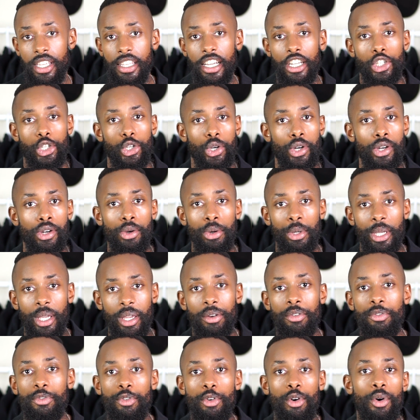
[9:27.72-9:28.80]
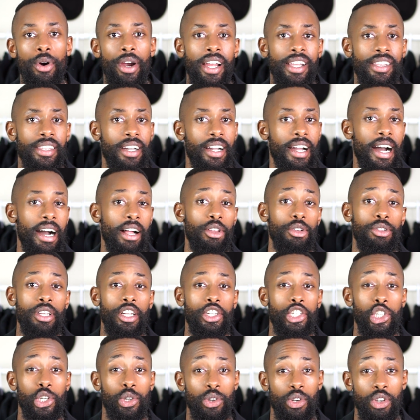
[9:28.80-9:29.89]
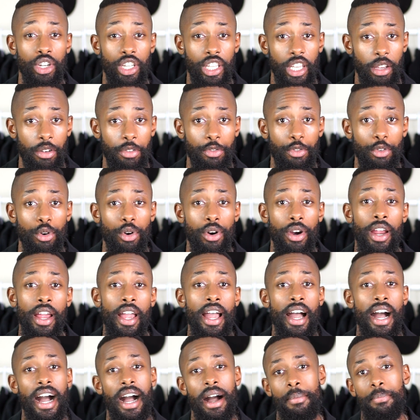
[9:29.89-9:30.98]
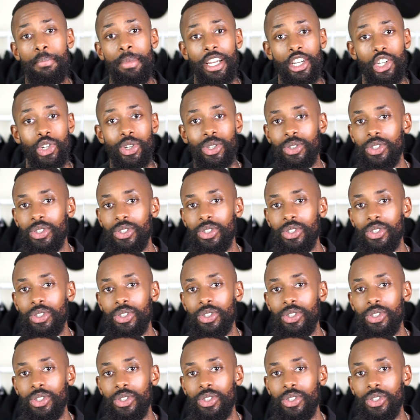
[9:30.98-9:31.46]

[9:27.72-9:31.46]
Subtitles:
that you're looking for and the color that you're looking for. Make sure to